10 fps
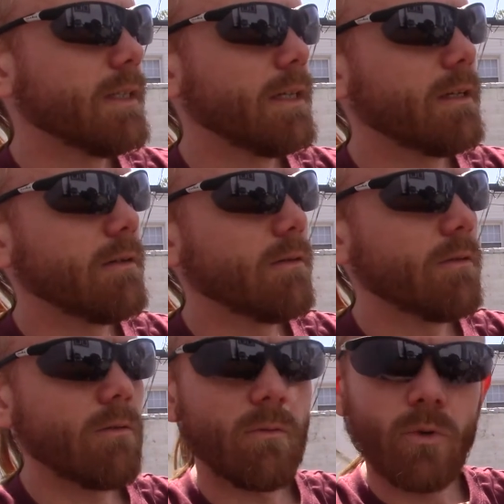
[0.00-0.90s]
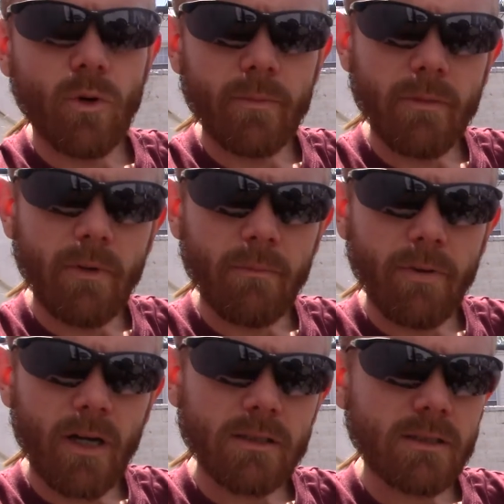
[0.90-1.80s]
And what do I mean by
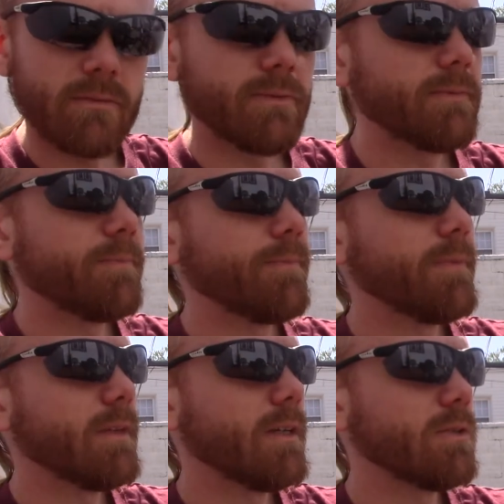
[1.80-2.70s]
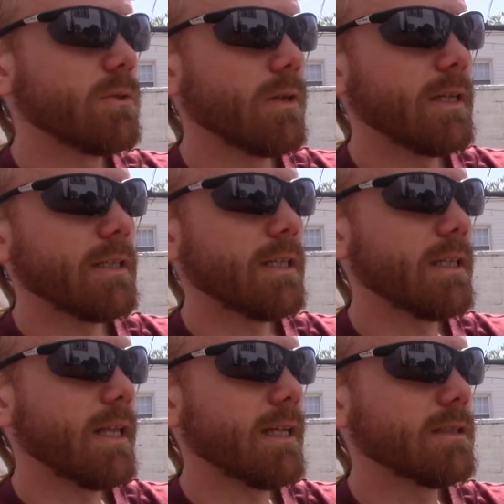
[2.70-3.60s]
positive? Is well
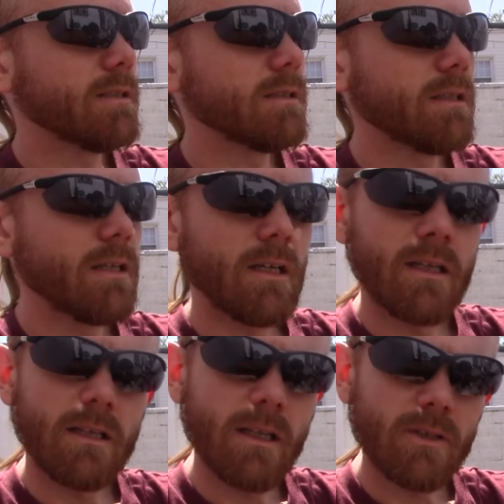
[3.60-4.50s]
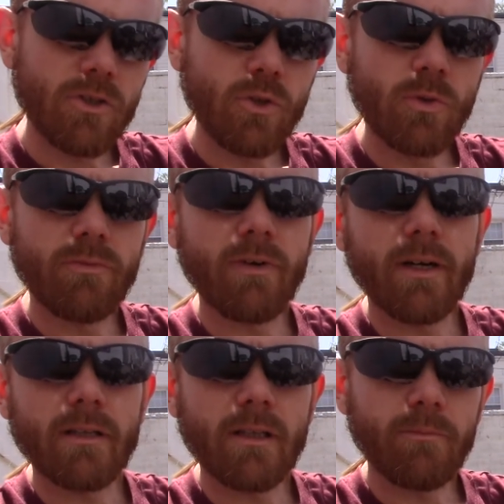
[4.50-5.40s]
anything that's that's
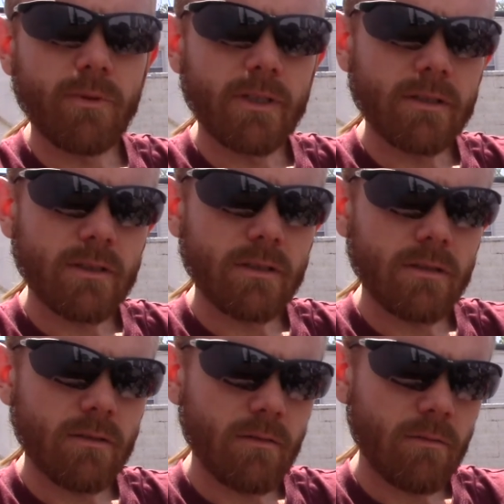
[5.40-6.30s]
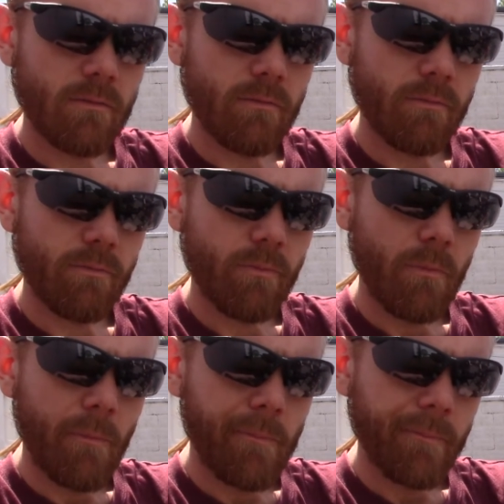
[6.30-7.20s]
unifying, that brings
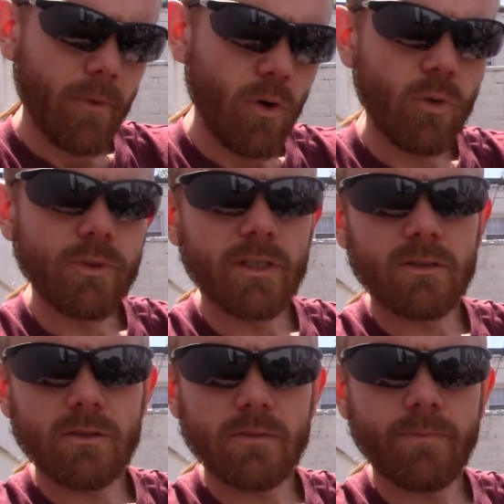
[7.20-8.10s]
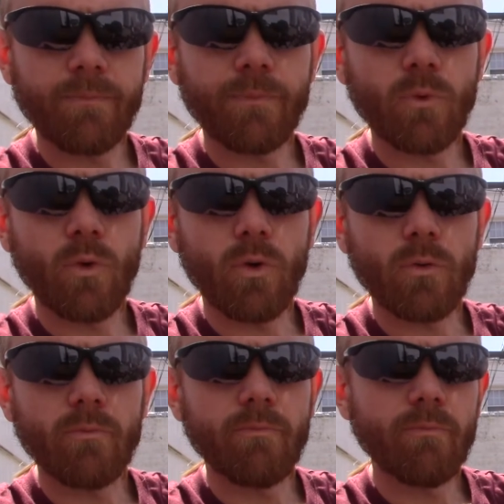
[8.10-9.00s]
wholeness or
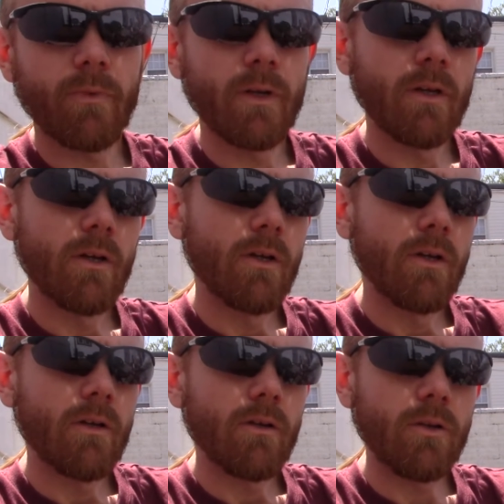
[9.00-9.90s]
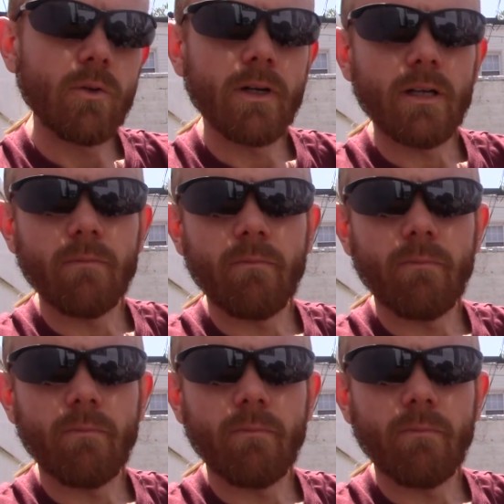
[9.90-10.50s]
unity.